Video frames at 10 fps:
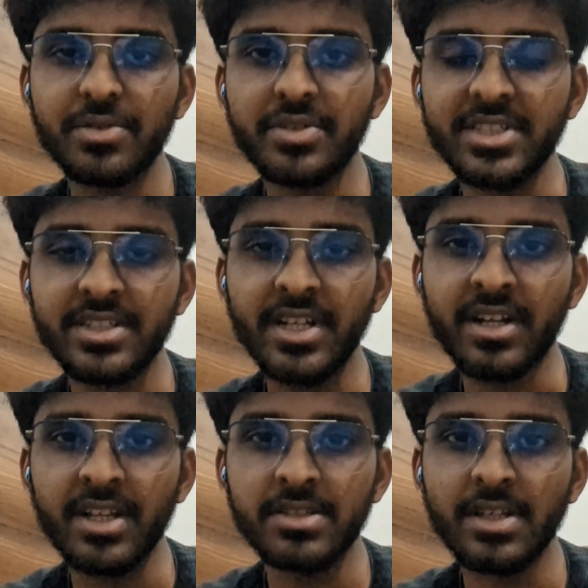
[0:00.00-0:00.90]
switching
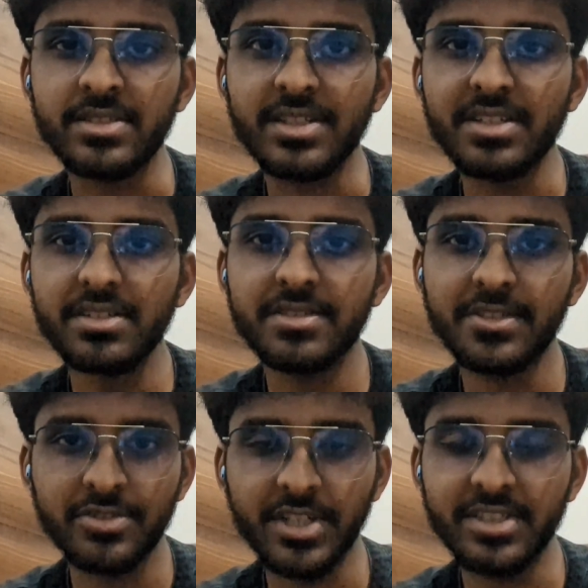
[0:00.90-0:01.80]
techniques such as
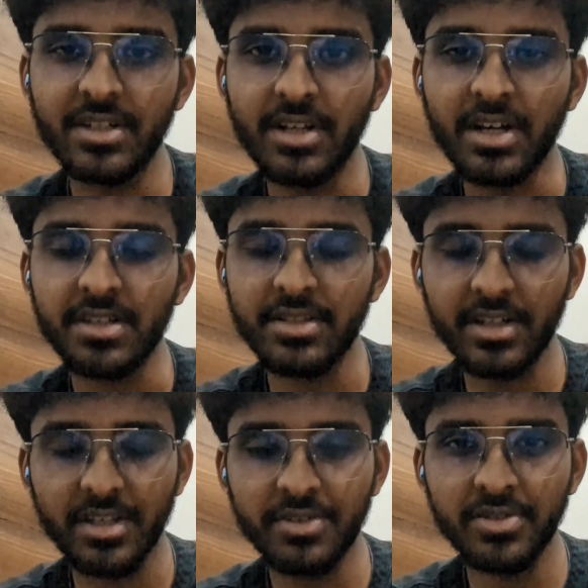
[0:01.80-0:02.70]

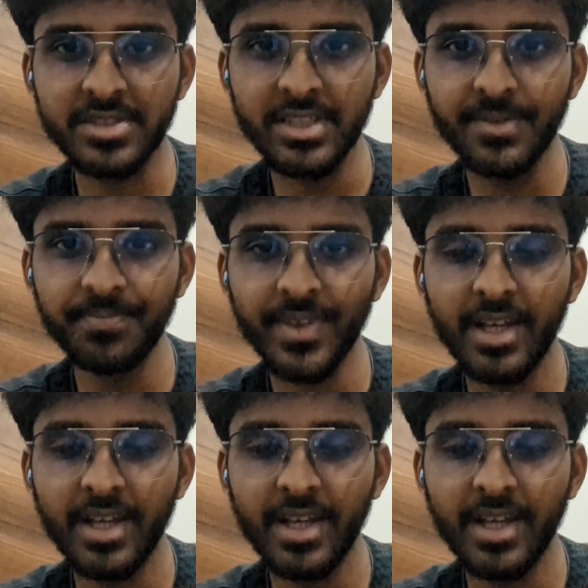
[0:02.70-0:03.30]
circuit switching,